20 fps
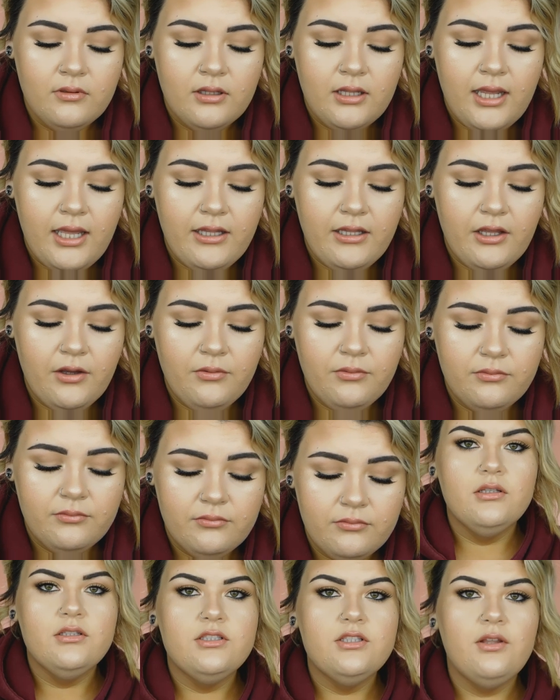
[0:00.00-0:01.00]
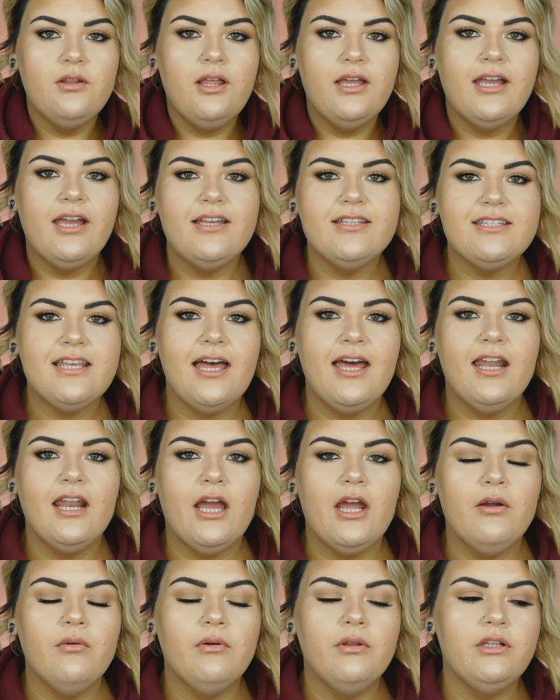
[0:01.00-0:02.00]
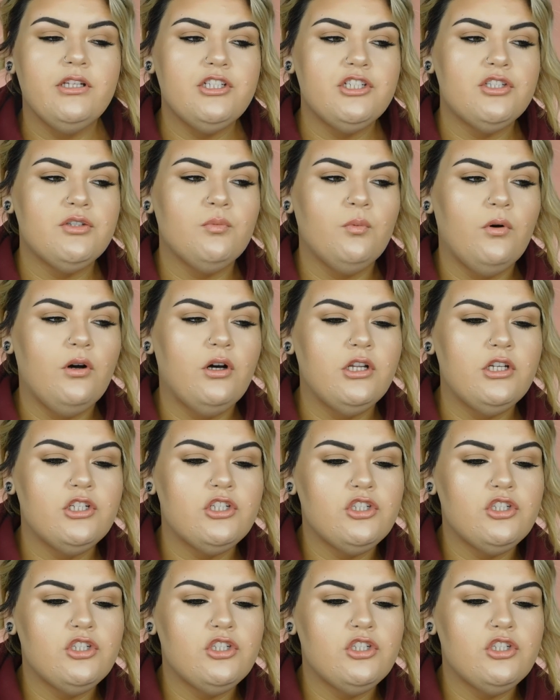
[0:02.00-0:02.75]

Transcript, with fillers: Hello. So like I said, I really just want